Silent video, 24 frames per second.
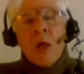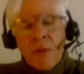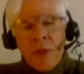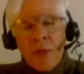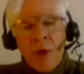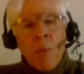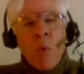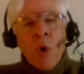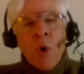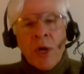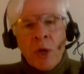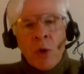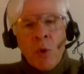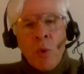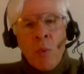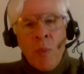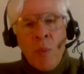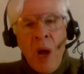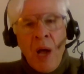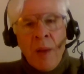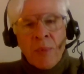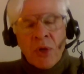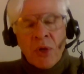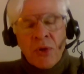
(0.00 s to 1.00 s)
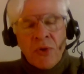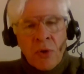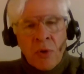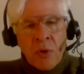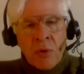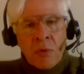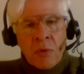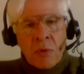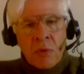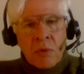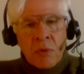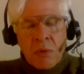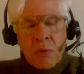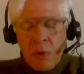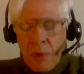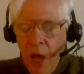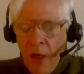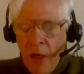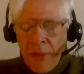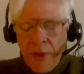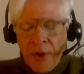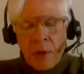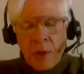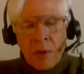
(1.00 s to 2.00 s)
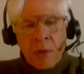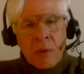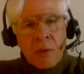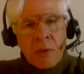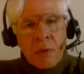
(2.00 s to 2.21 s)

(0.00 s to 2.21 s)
Then what did Obama do? Nothing.